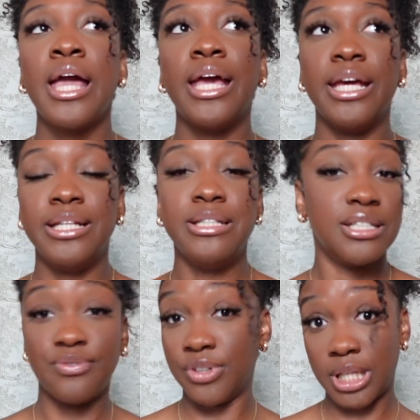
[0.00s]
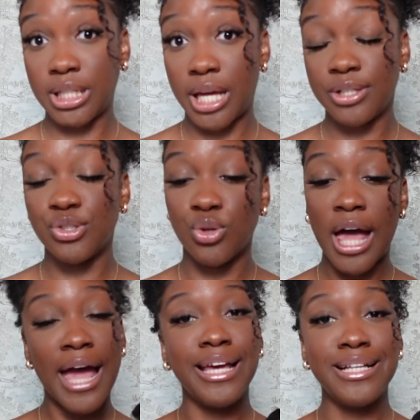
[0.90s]
and it doesn't feel like that. So
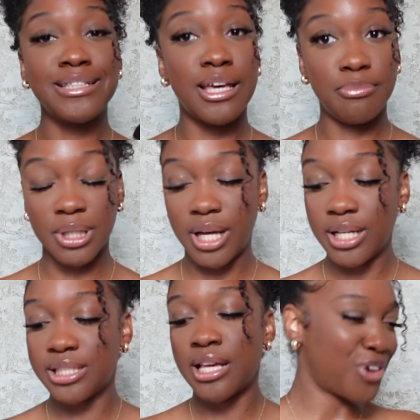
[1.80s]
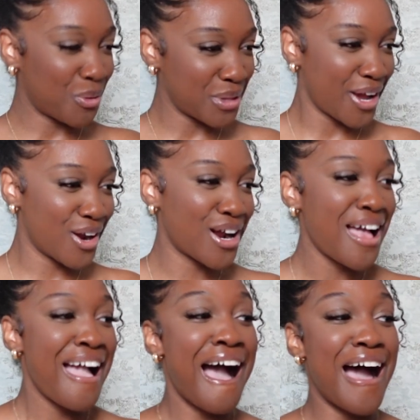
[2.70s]
that is a plus. From there,
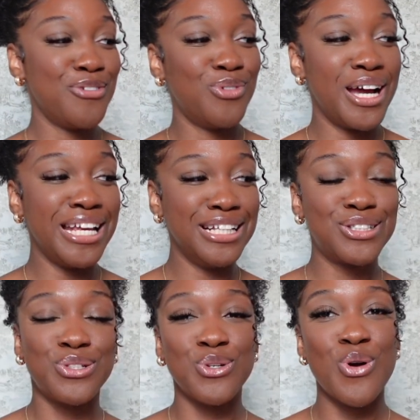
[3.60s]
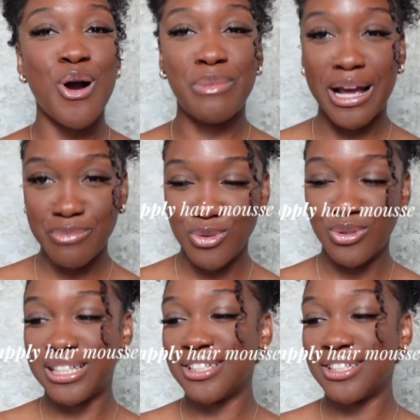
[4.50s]
I went into my mousse.